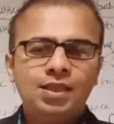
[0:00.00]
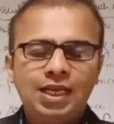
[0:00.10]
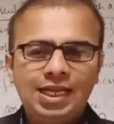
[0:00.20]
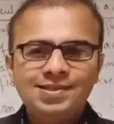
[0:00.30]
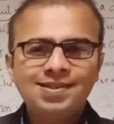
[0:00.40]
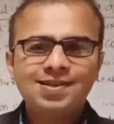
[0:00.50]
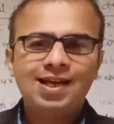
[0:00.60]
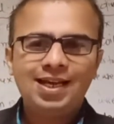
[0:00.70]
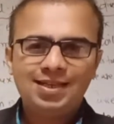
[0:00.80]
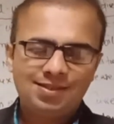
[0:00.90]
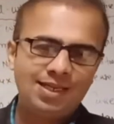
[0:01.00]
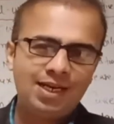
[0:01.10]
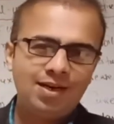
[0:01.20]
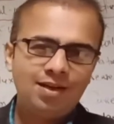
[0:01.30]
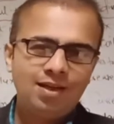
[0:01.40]
The Lenz's law is
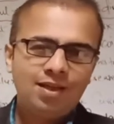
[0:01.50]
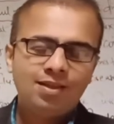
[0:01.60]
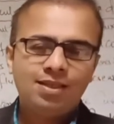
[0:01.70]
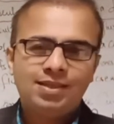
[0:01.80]
that the